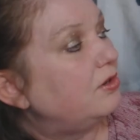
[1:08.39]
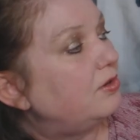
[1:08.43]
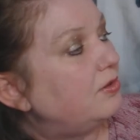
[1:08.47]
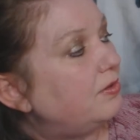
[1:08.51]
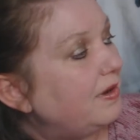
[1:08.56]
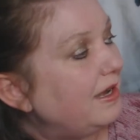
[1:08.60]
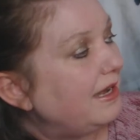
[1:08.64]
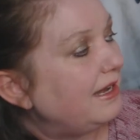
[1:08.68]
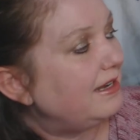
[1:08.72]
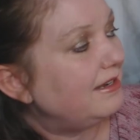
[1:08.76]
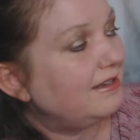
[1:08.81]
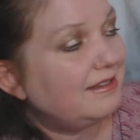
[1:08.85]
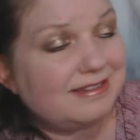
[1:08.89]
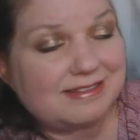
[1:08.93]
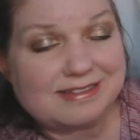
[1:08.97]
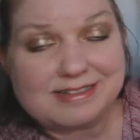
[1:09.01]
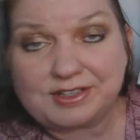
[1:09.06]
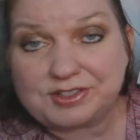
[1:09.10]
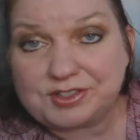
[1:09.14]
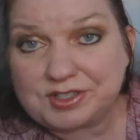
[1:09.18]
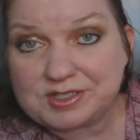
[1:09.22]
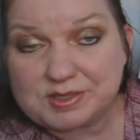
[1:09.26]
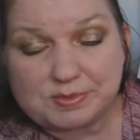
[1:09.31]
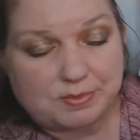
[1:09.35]
grains
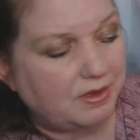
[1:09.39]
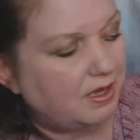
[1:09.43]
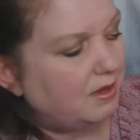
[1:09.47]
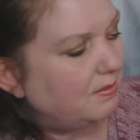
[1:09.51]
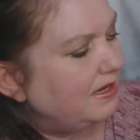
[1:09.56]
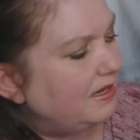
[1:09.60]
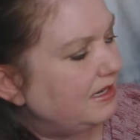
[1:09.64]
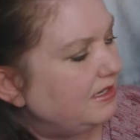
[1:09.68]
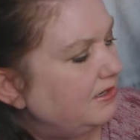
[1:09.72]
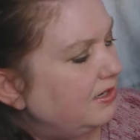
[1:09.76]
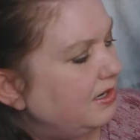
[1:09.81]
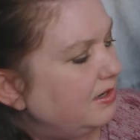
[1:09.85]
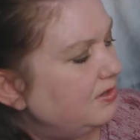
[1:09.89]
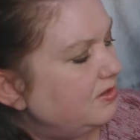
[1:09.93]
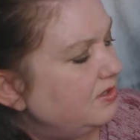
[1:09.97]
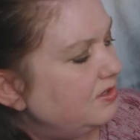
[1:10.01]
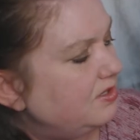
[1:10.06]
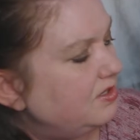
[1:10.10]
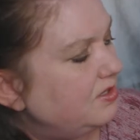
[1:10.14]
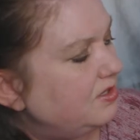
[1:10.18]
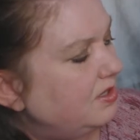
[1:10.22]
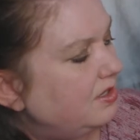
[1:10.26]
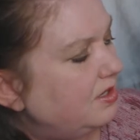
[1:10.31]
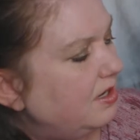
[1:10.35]
such as Bombay
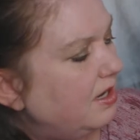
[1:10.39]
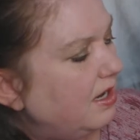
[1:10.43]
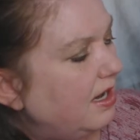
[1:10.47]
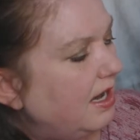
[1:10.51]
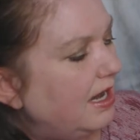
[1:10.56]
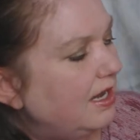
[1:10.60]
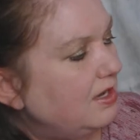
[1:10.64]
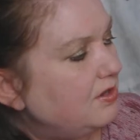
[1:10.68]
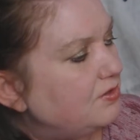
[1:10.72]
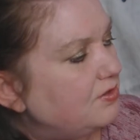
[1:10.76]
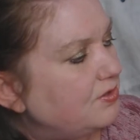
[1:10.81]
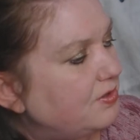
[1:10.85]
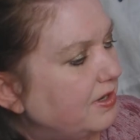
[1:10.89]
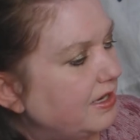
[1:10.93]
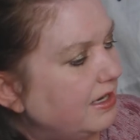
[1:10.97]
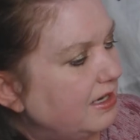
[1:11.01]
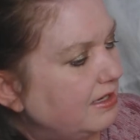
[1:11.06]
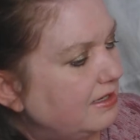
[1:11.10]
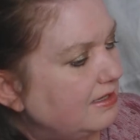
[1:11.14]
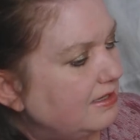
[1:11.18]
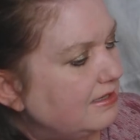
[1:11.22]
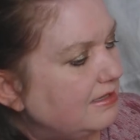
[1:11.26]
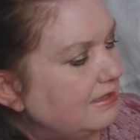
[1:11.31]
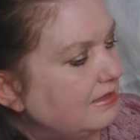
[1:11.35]
toast, and
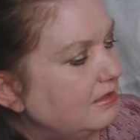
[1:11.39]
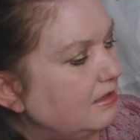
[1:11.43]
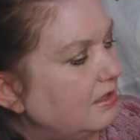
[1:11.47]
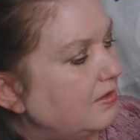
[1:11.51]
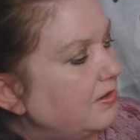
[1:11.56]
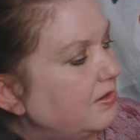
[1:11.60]
drinks.